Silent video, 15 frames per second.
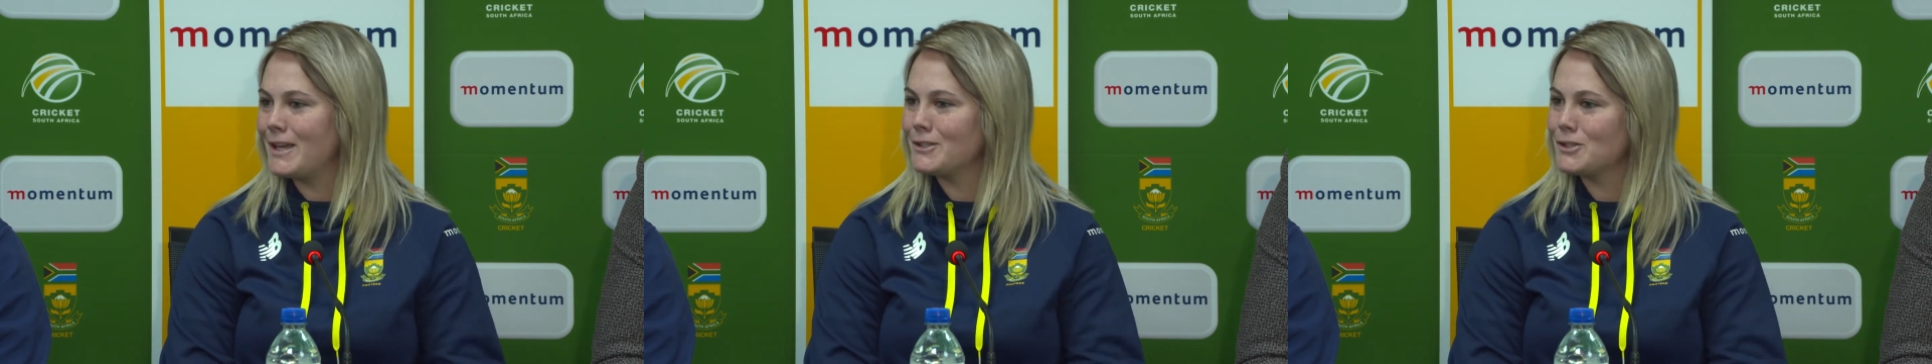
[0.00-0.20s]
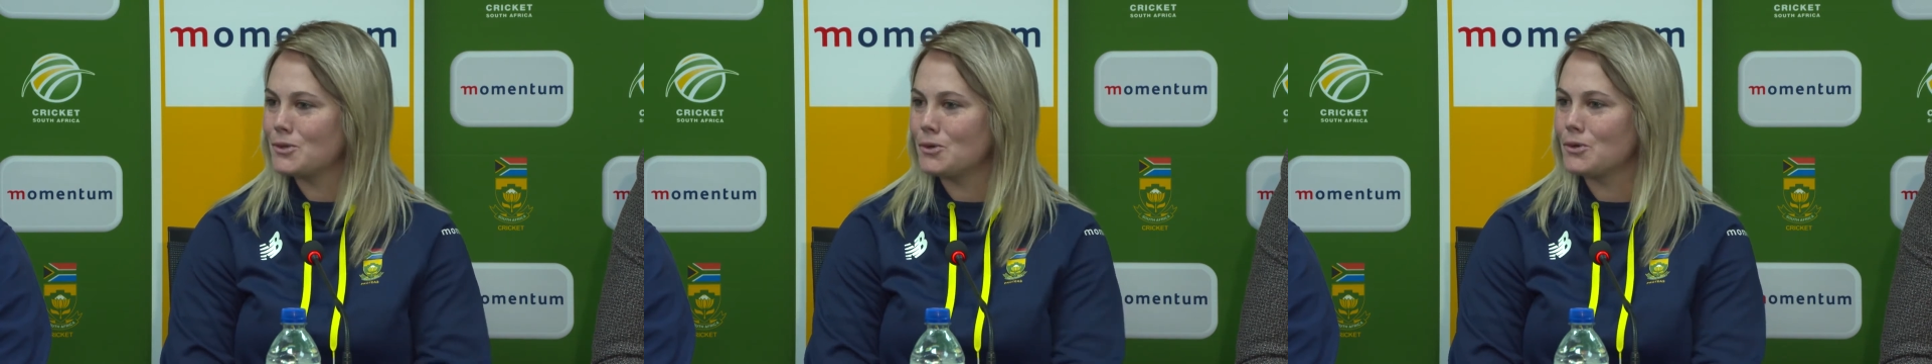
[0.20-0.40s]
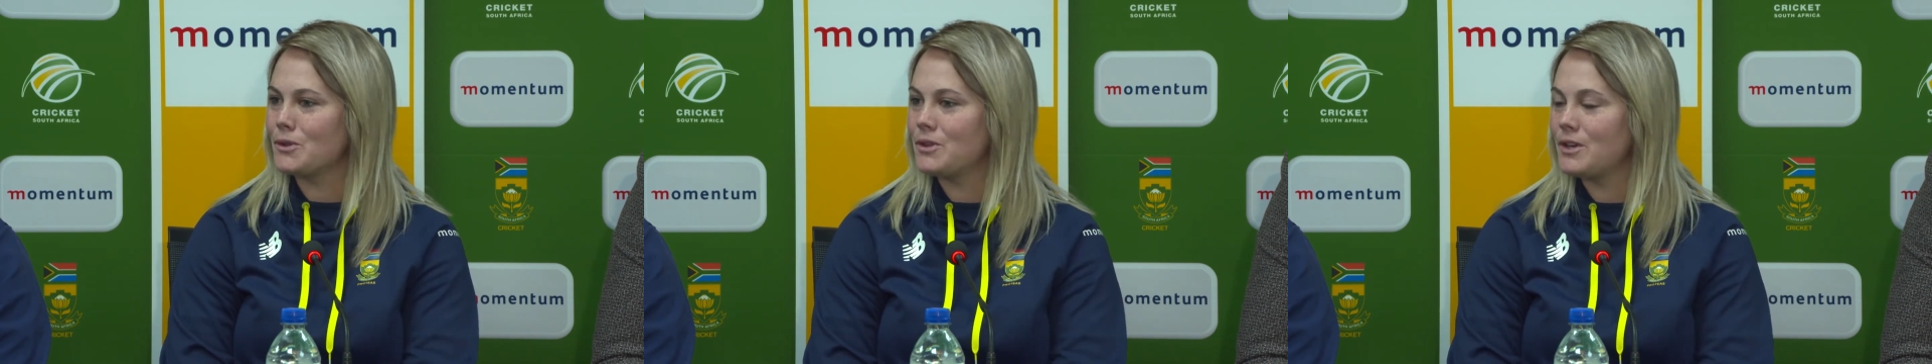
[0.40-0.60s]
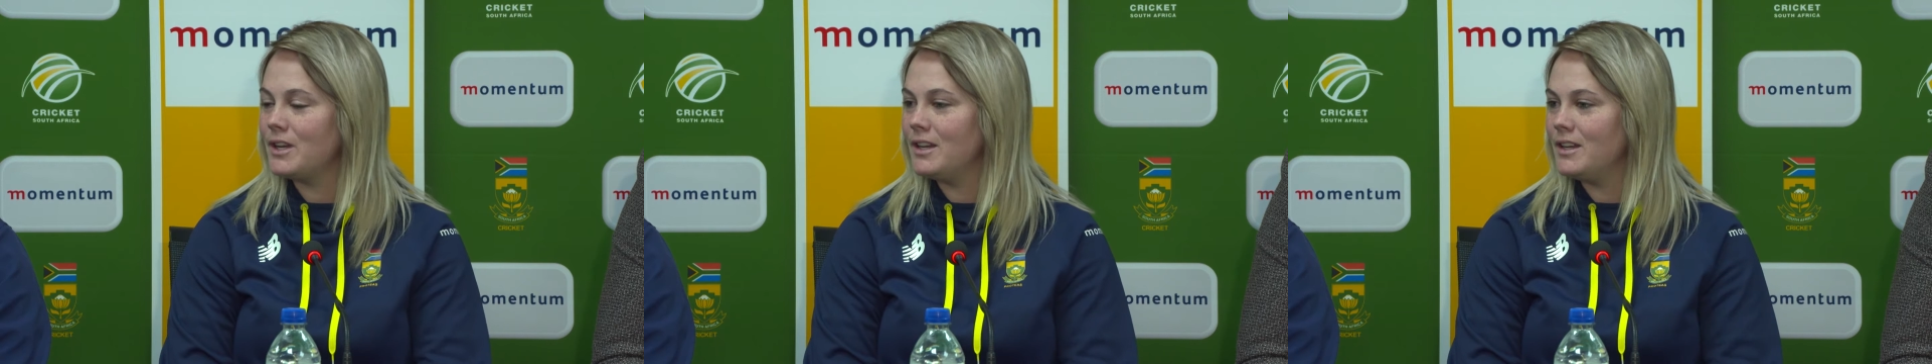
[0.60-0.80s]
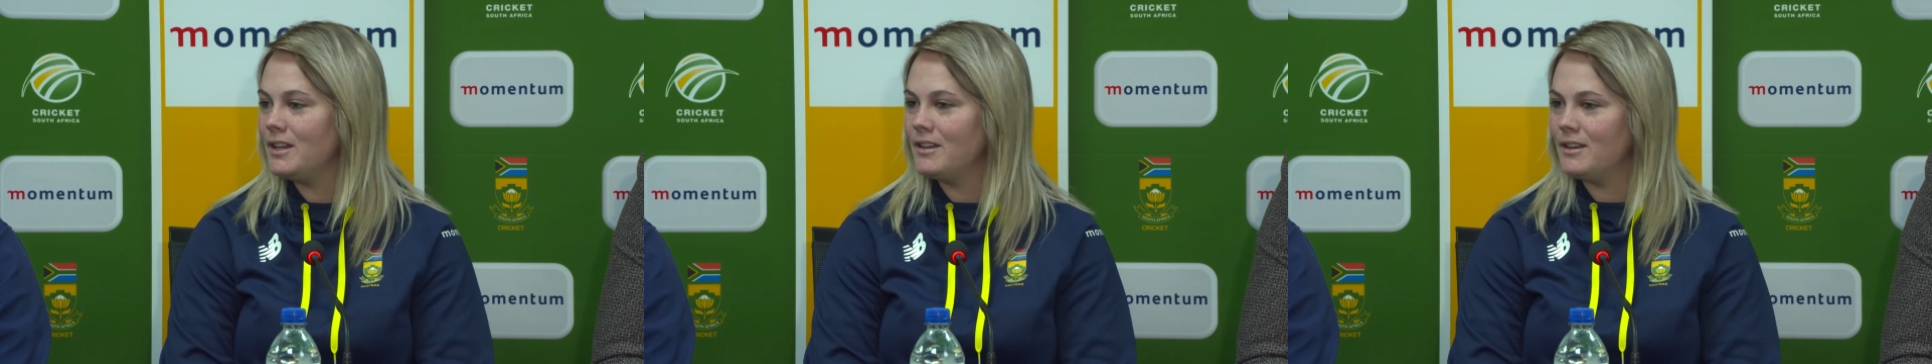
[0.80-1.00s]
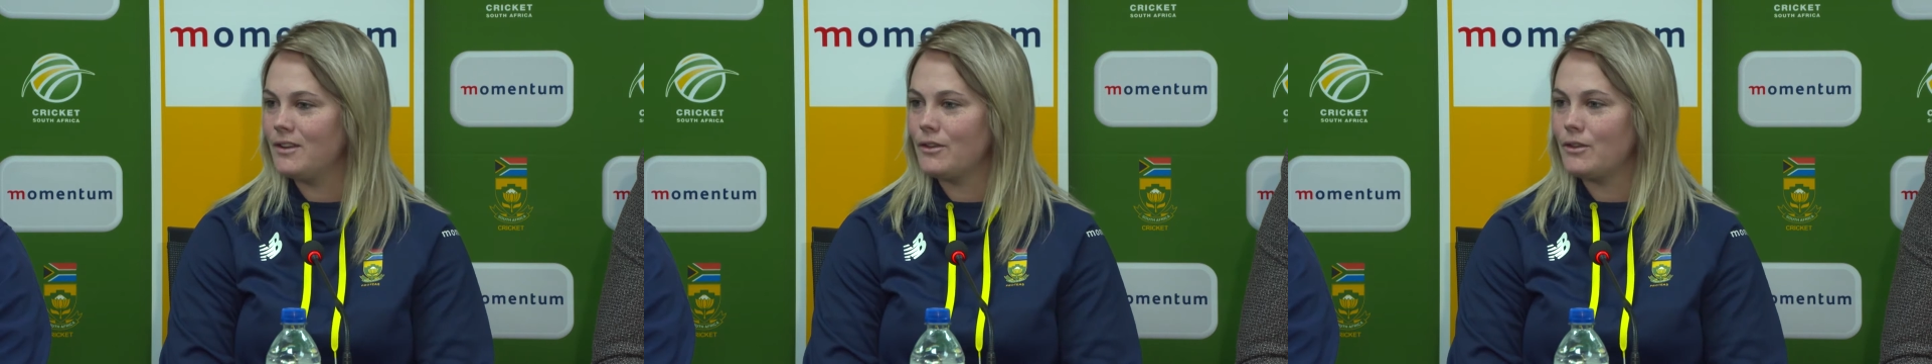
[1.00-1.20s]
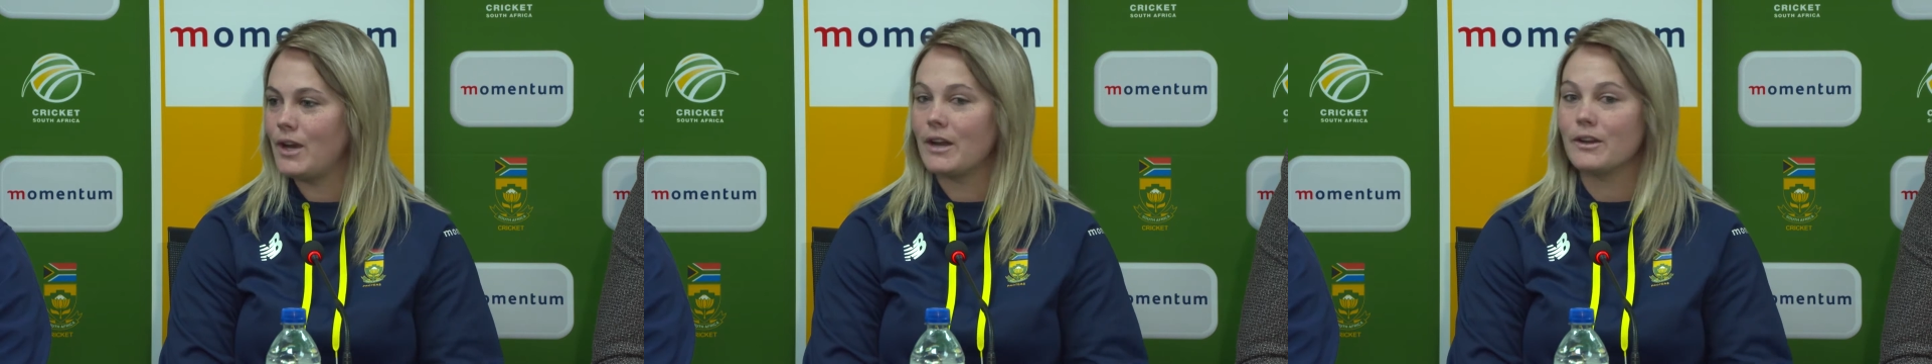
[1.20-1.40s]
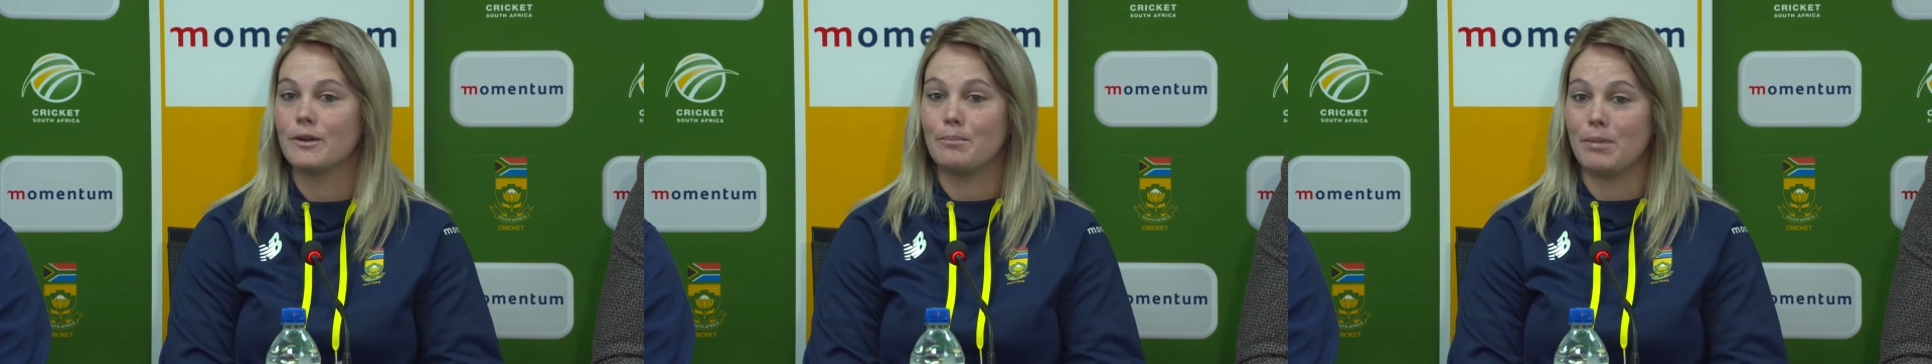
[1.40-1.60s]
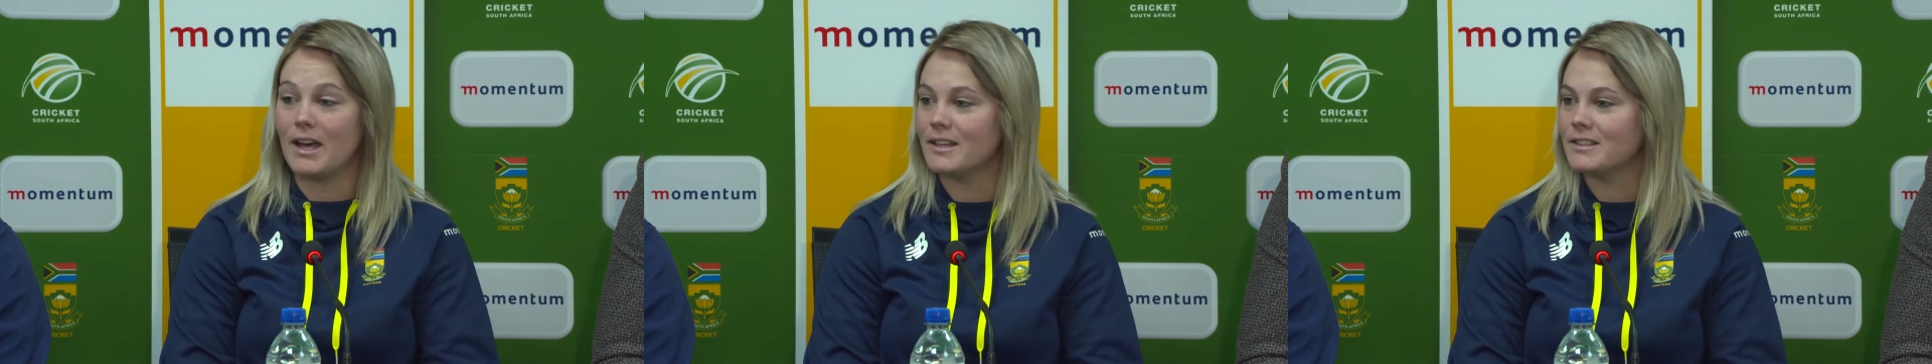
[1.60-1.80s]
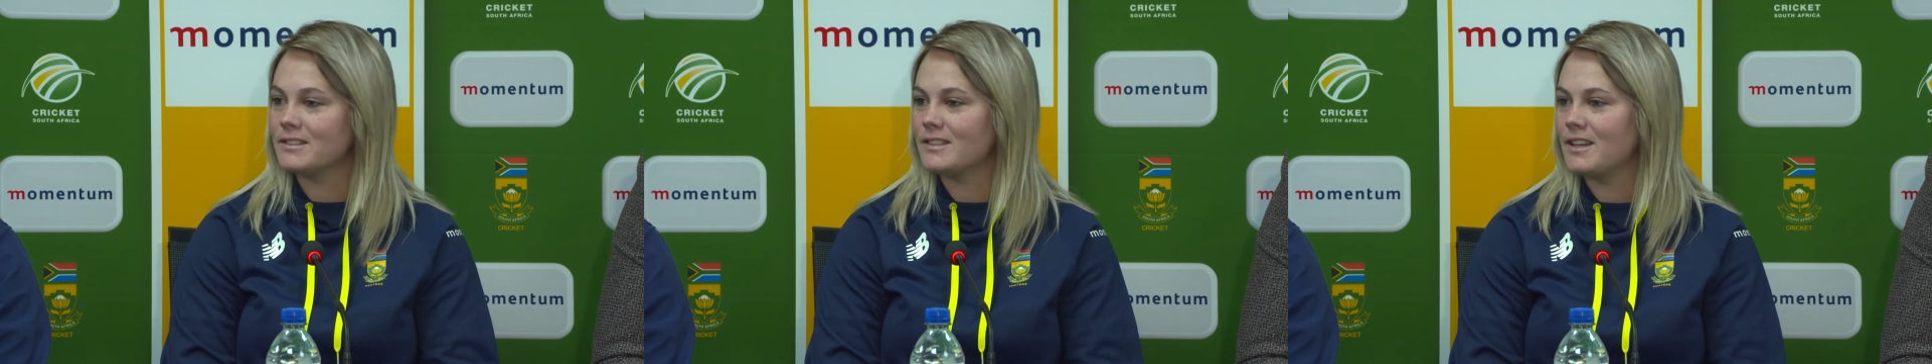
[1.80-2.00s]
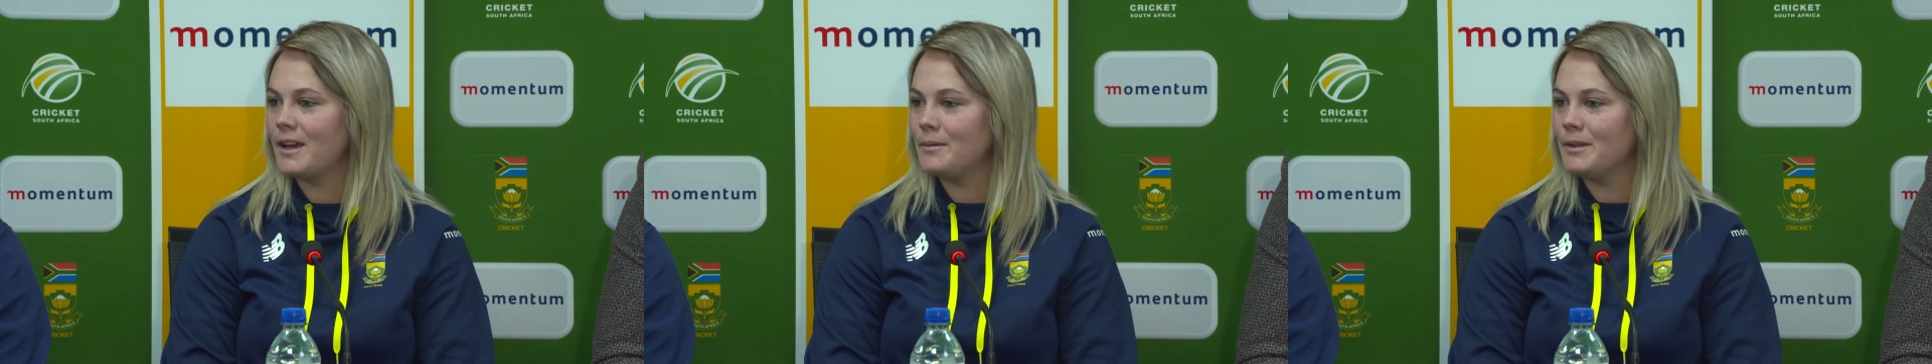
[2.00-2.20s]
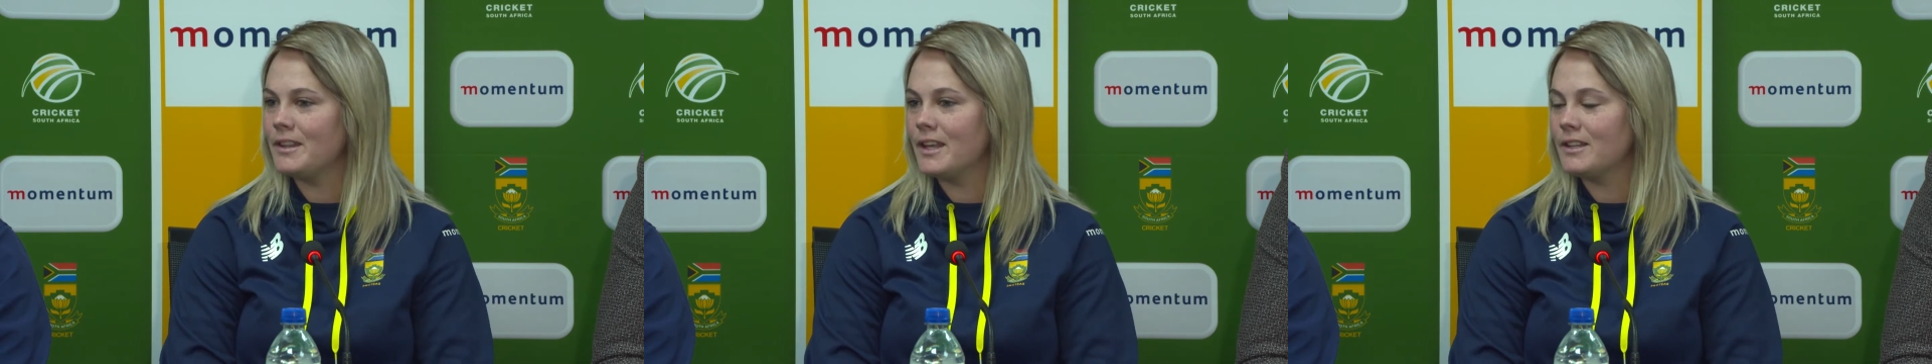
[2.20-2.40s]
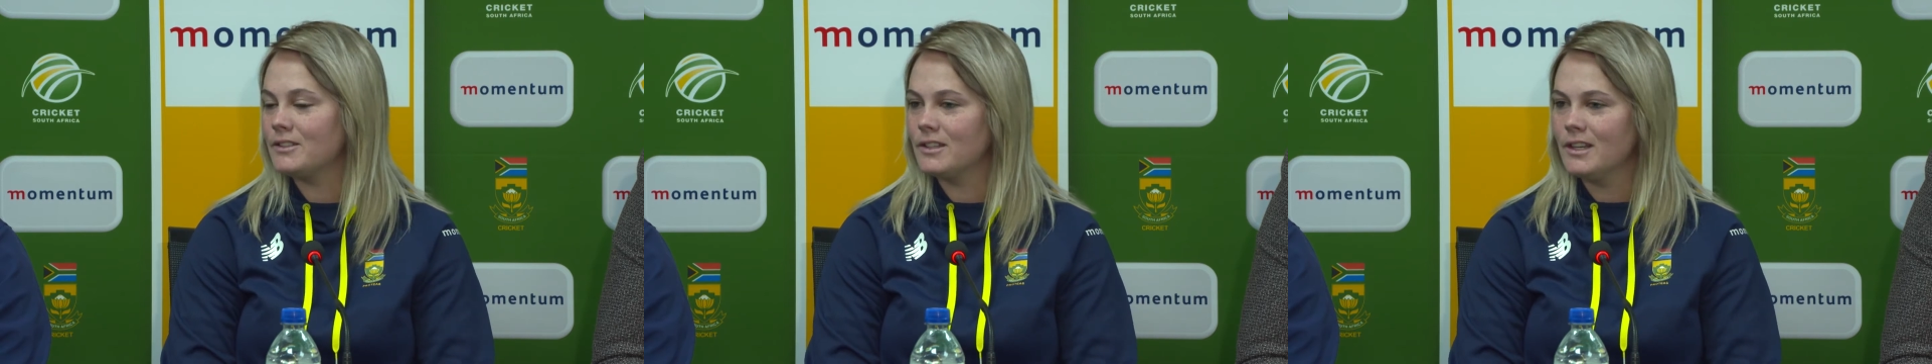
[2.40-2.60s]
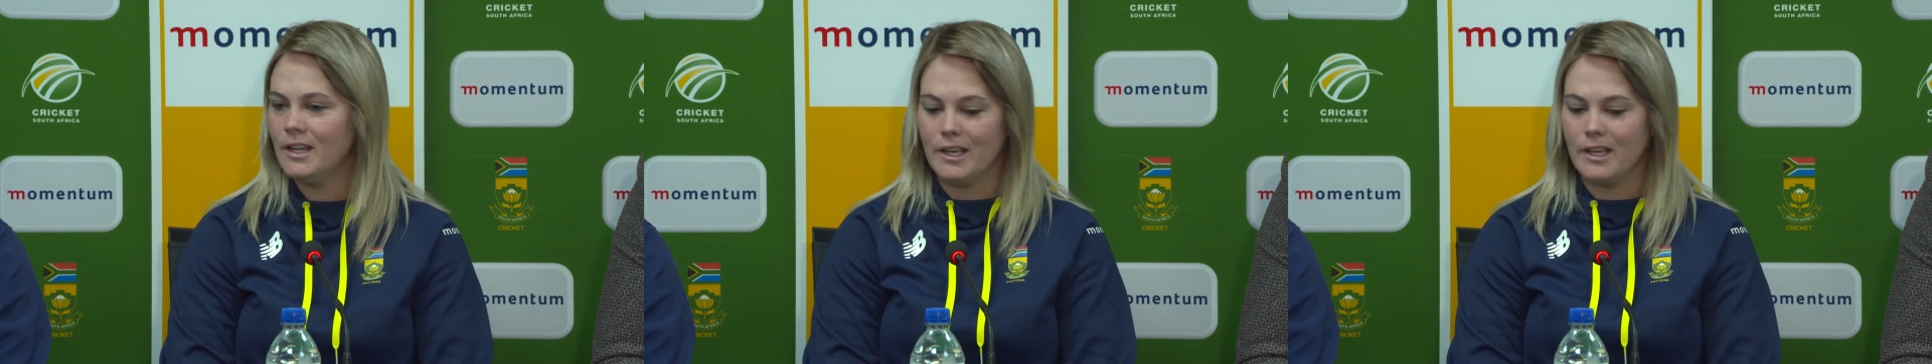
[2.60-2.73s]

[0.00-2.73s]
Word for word: and scored three 300 plus, I mean, that,